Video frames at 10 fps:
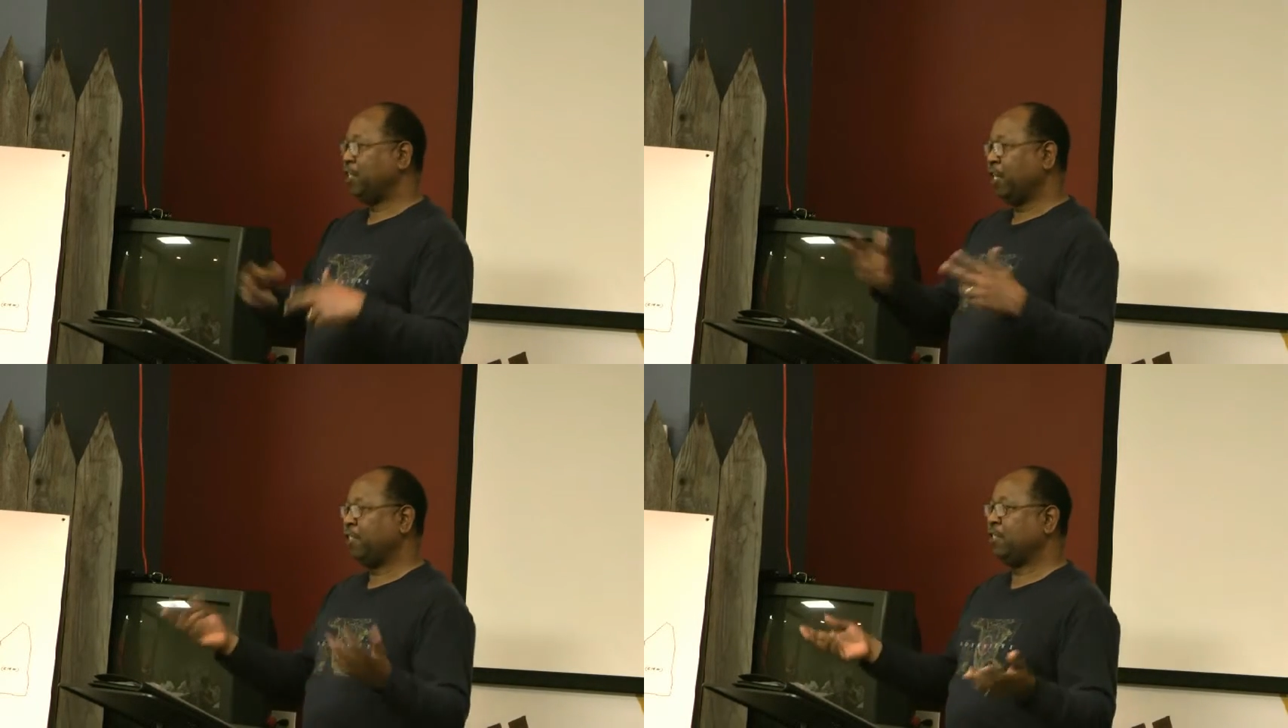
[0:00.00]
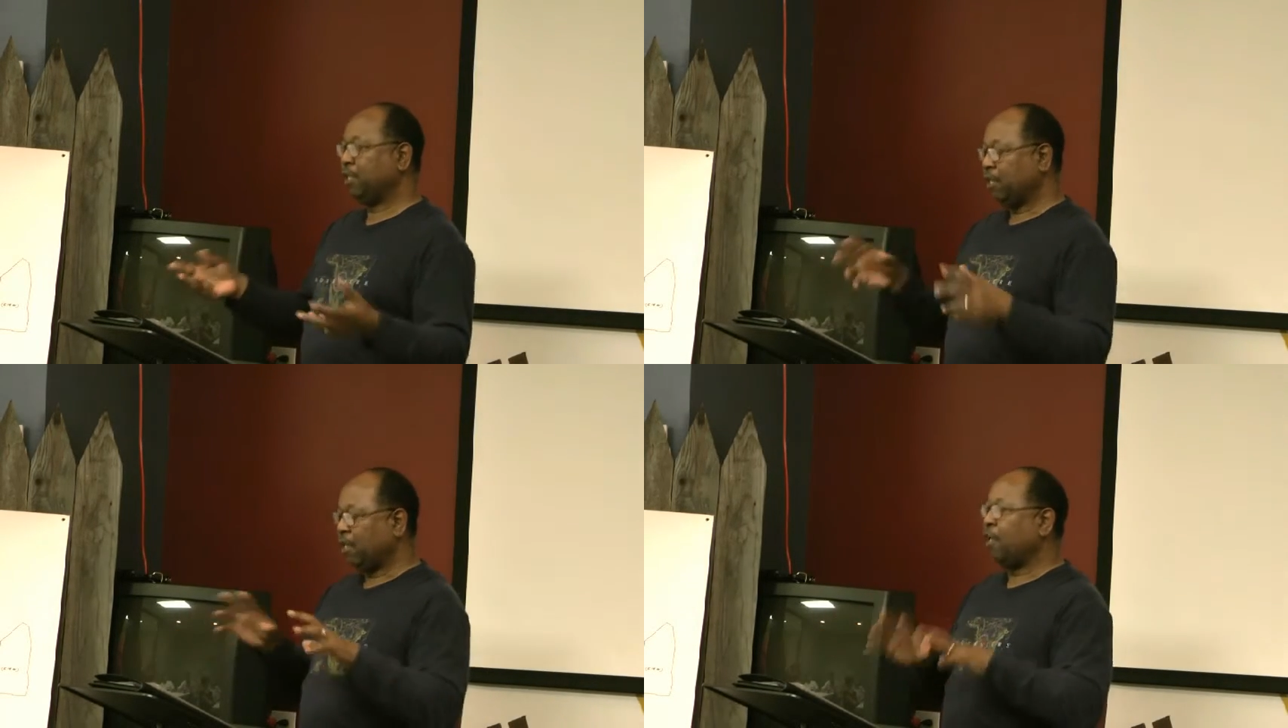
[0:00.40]
to touch
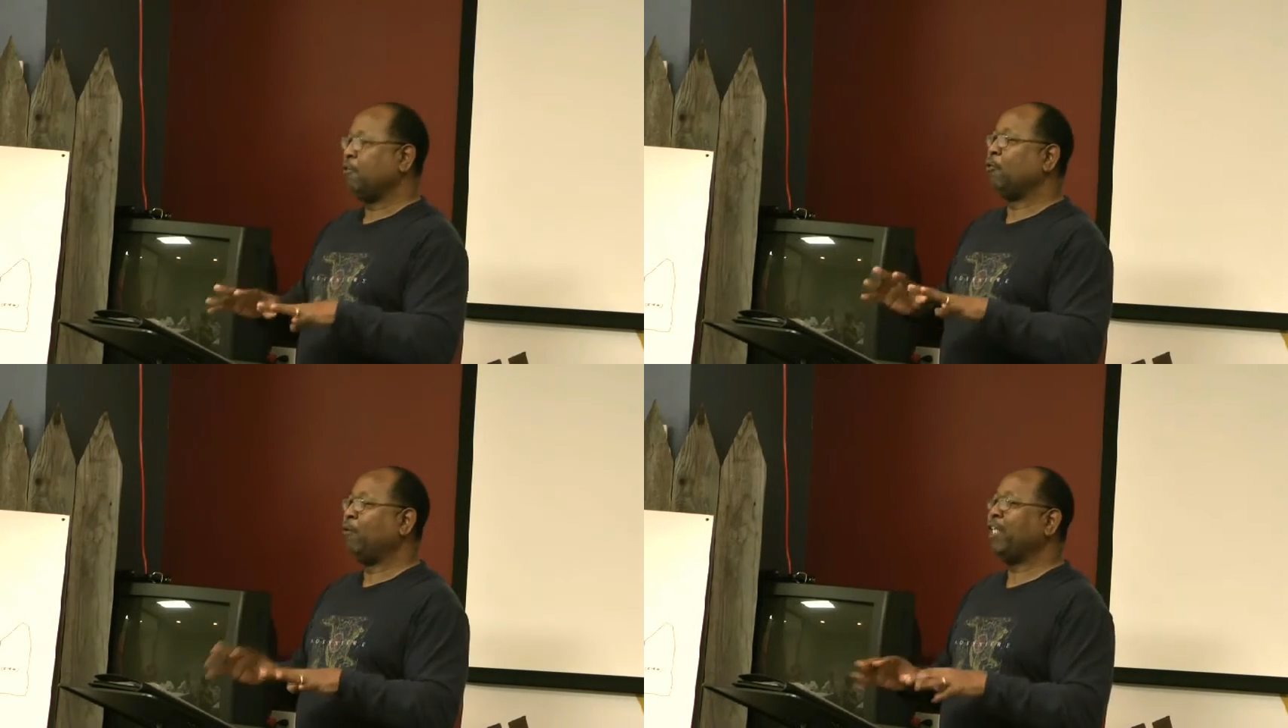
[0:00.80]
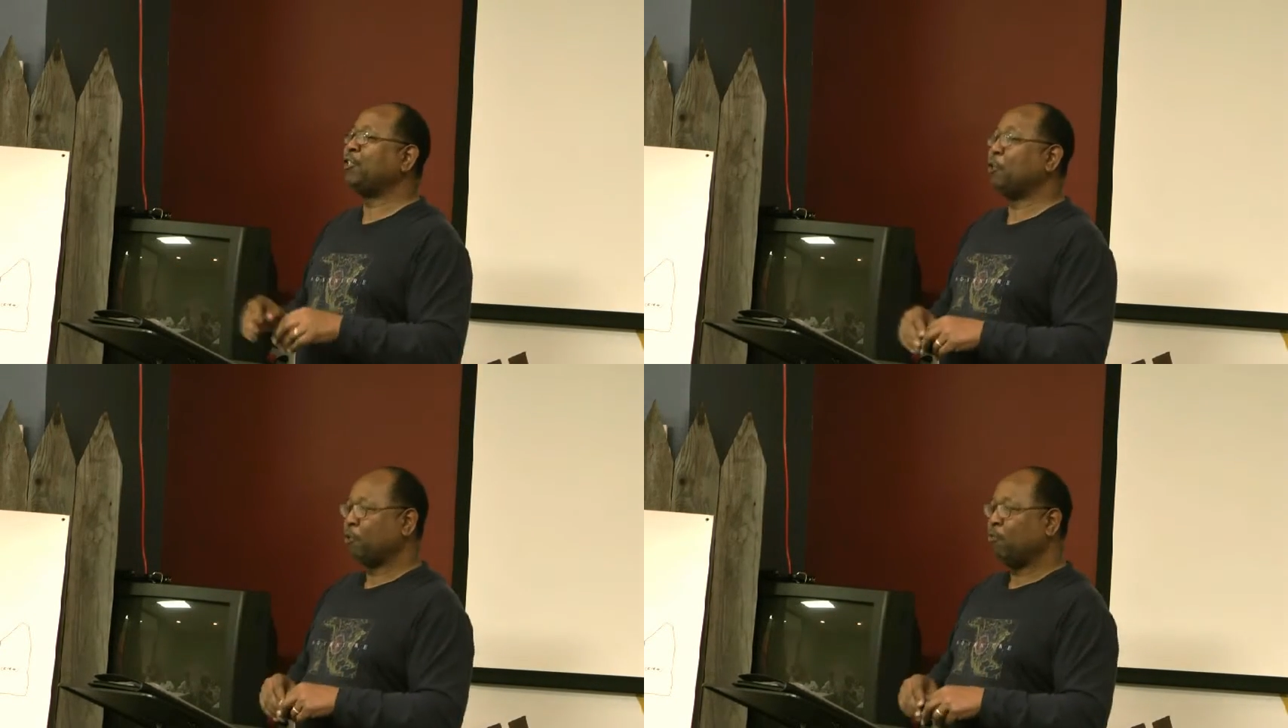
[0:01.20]
the
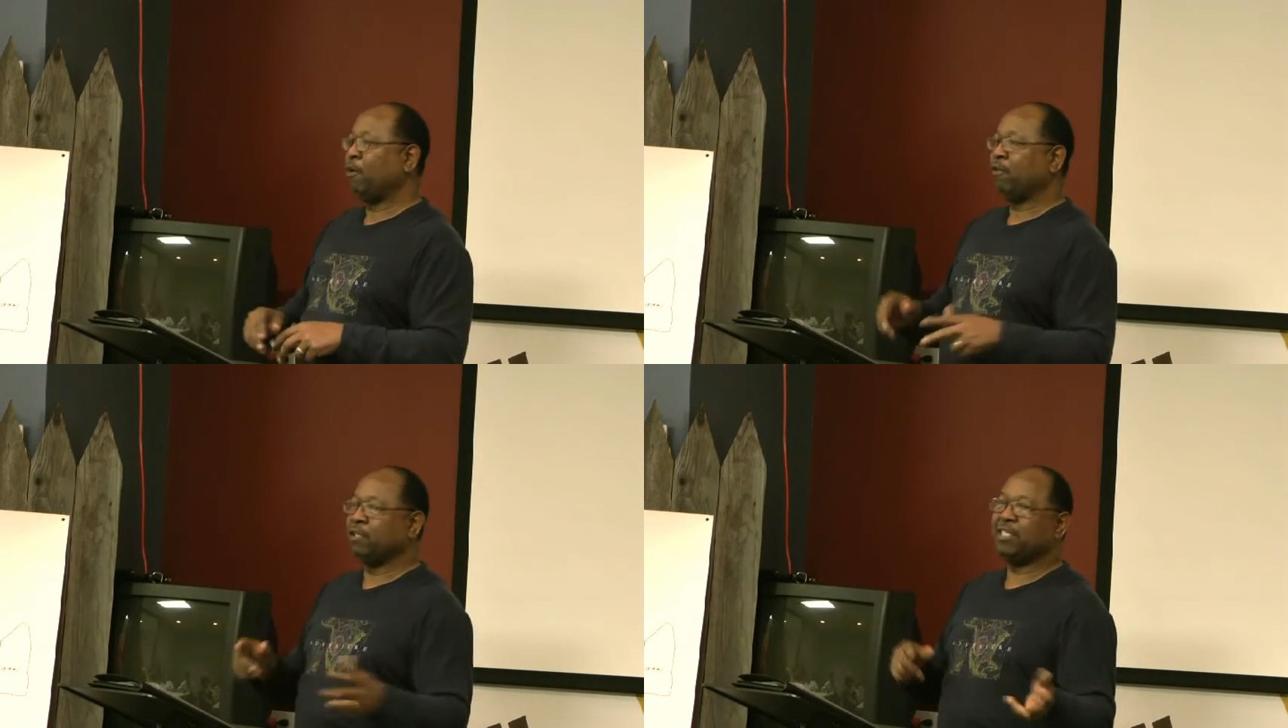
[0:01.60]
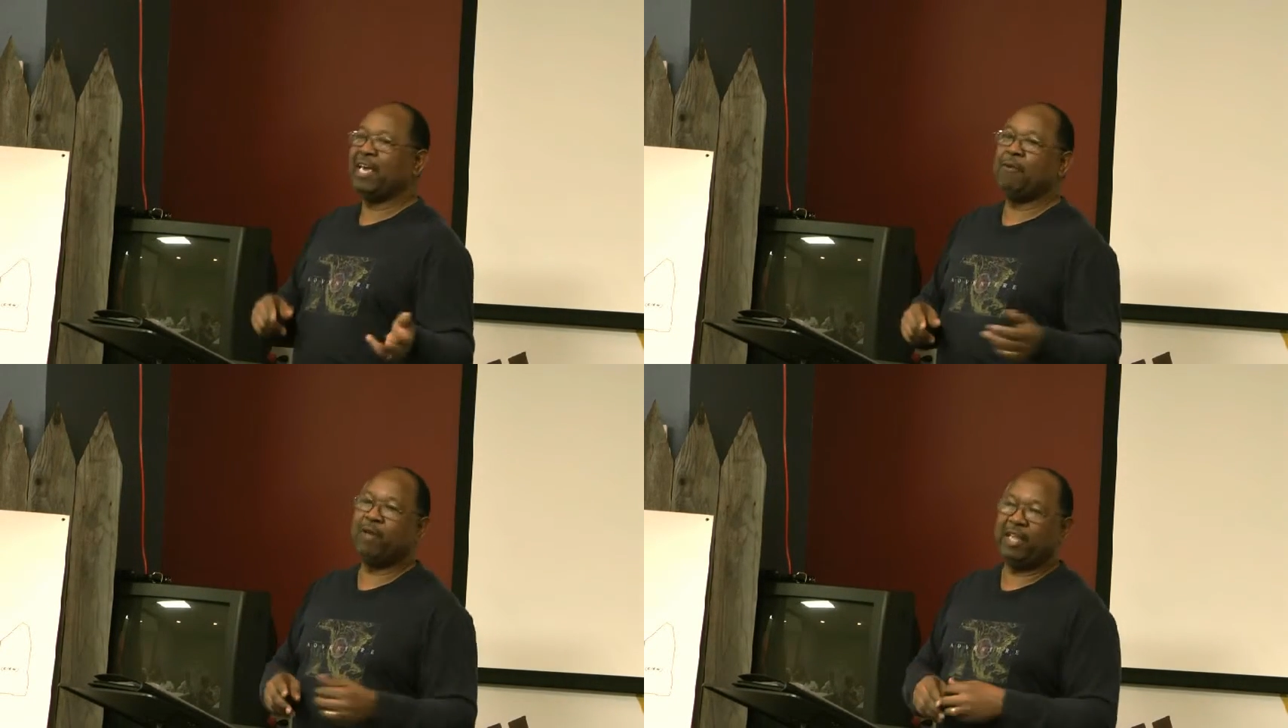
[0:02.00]
rest of the world the
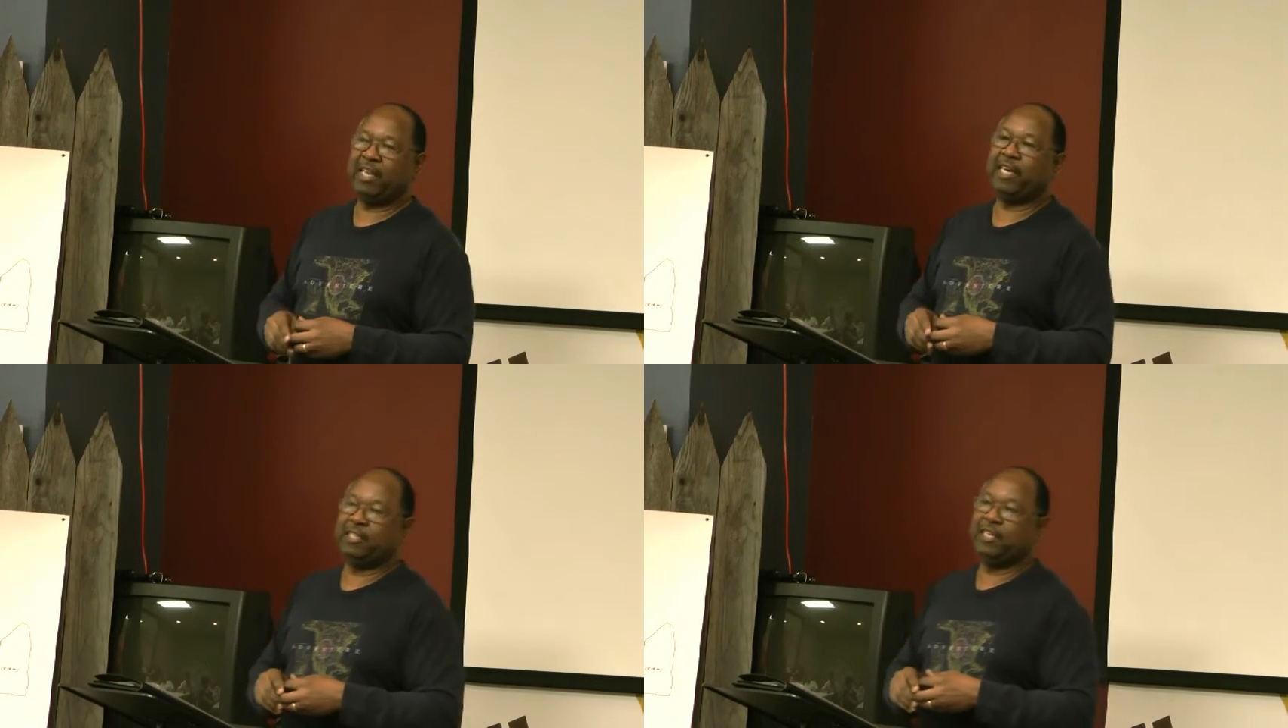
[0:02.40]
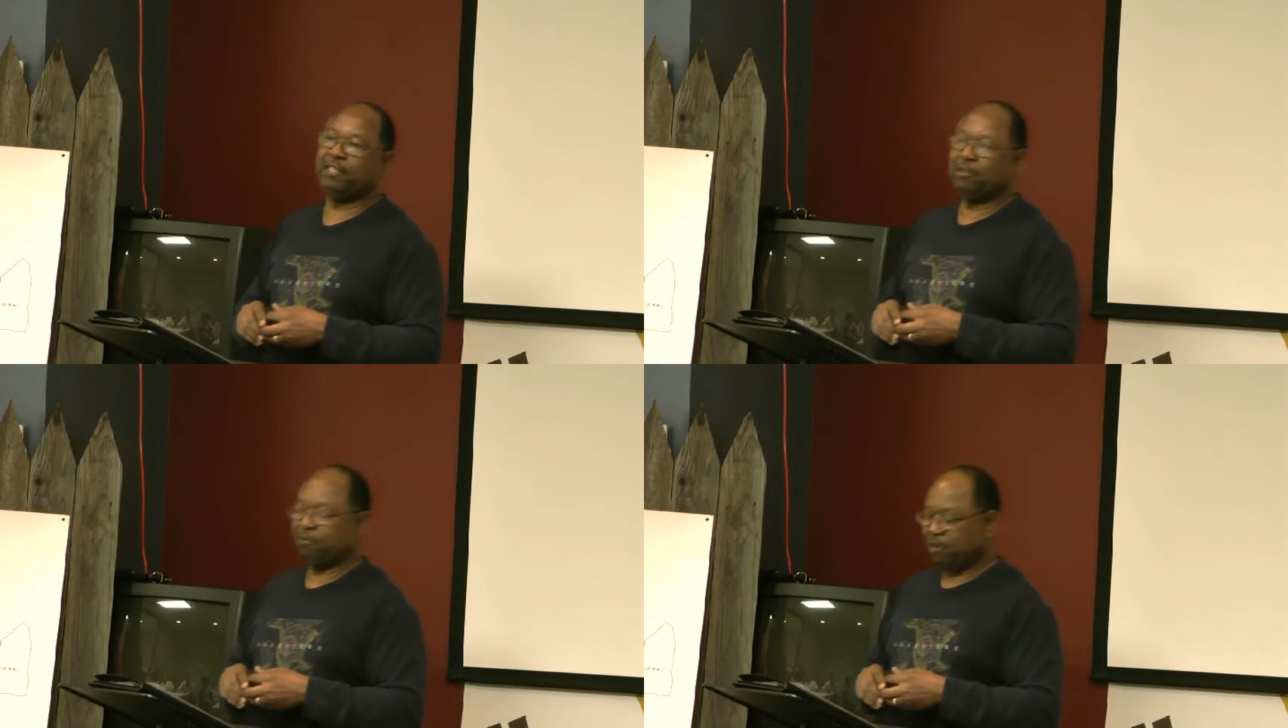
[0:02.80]
same way that they're
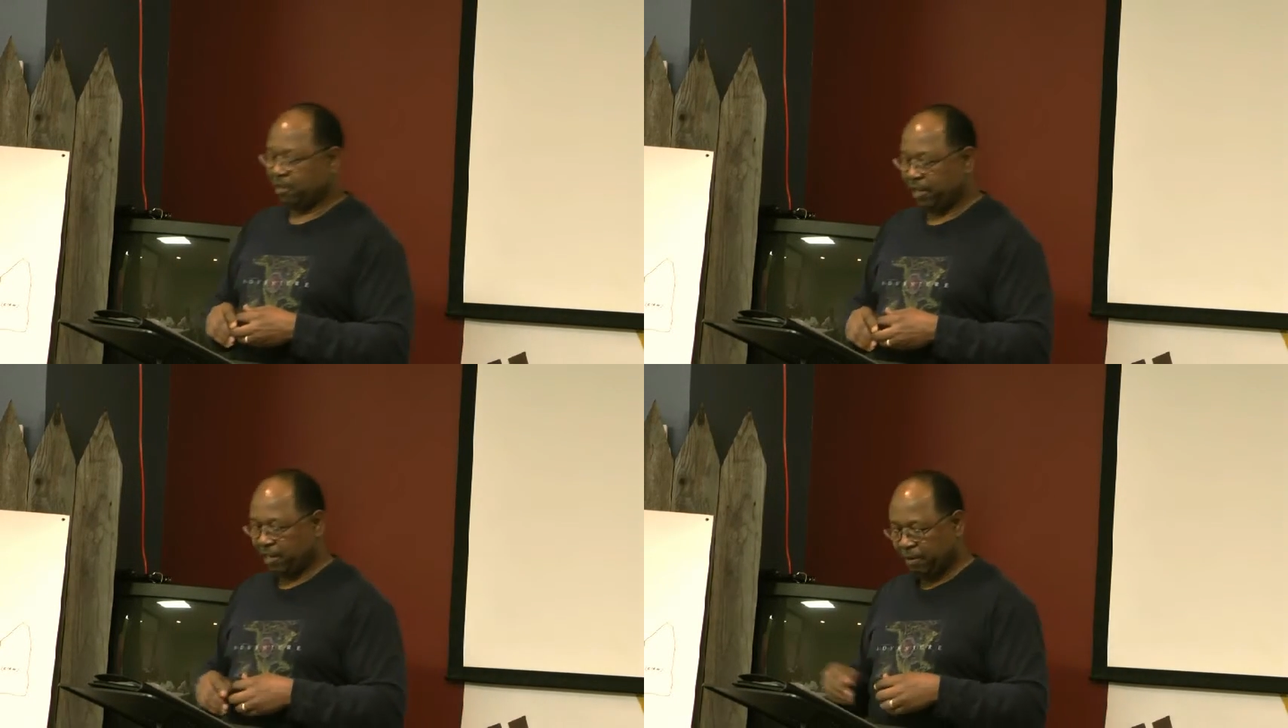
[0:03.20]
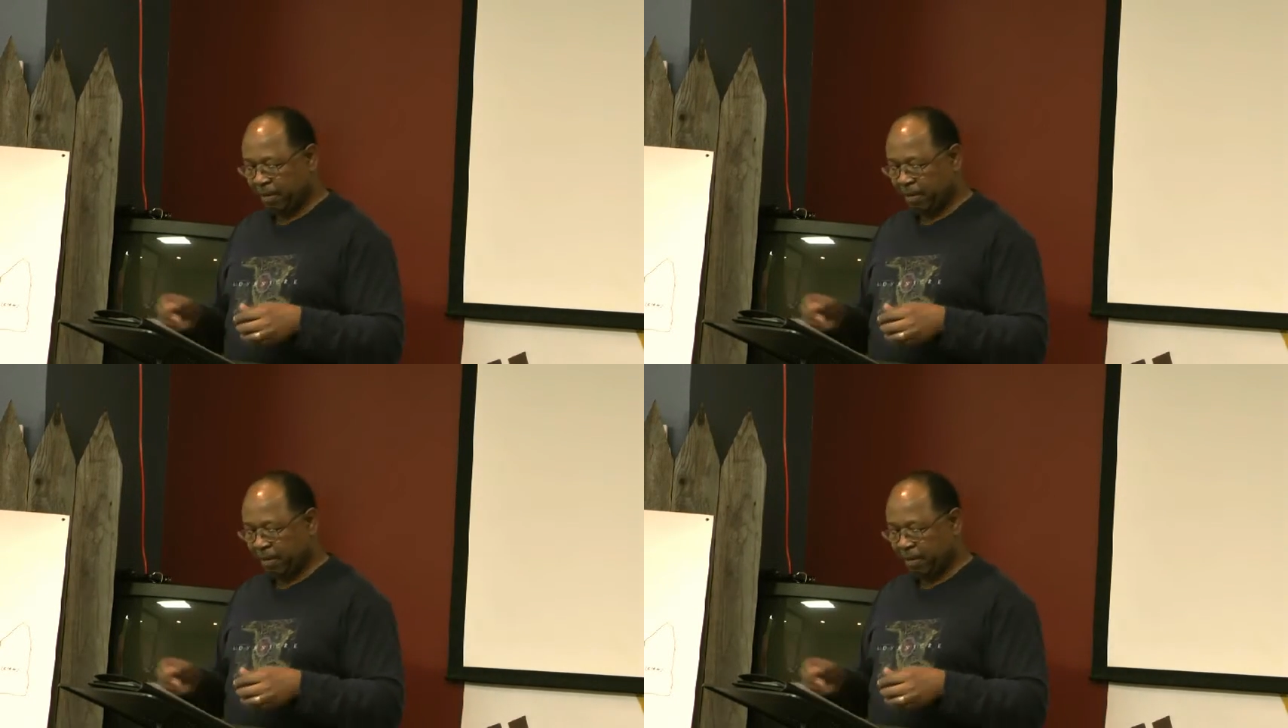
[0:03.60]
touching the world here.